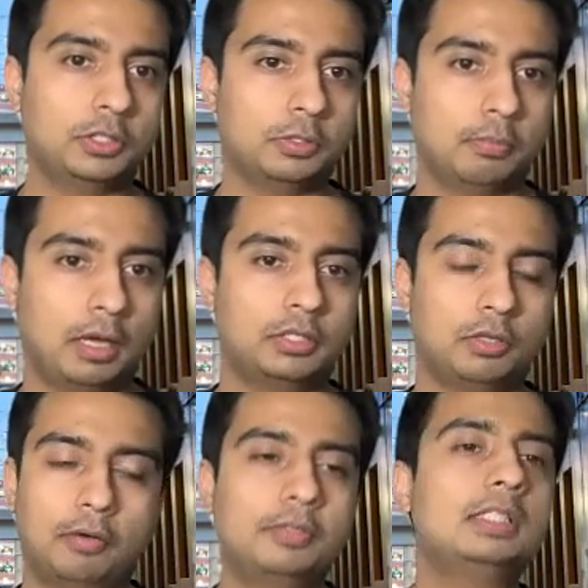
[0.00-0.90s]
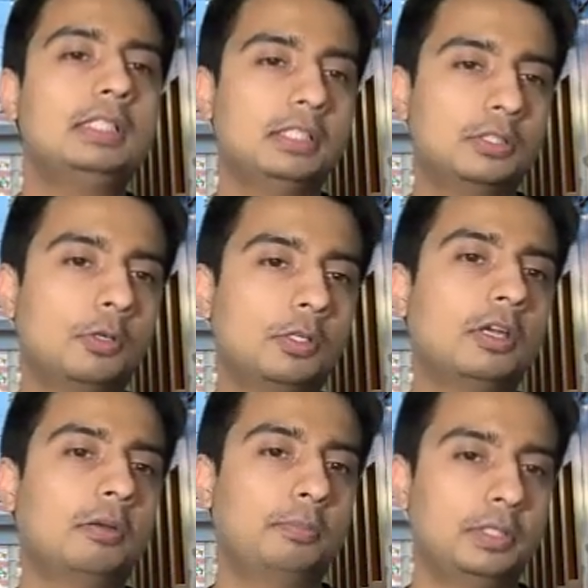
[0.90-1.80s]
you match. Obviously, it's going to
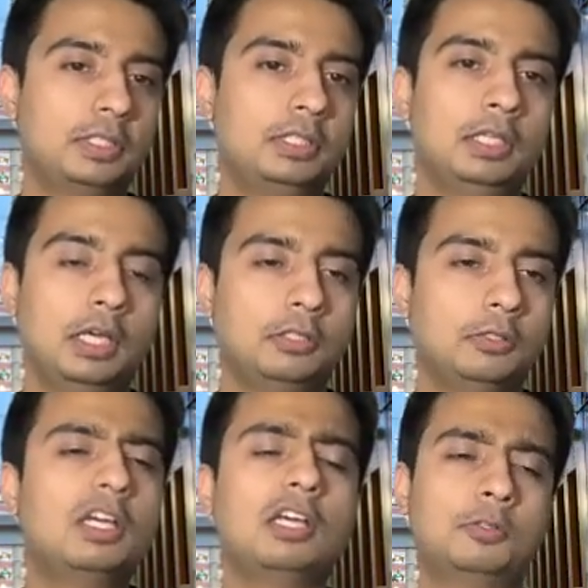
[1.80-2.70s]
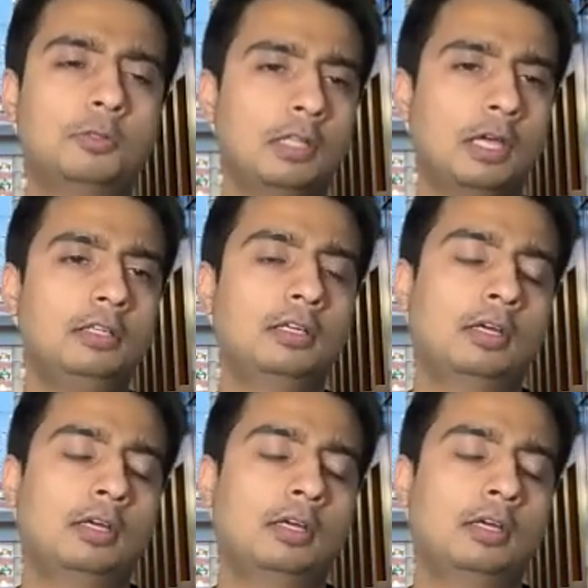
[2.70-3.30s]
get busy and you'll get through that,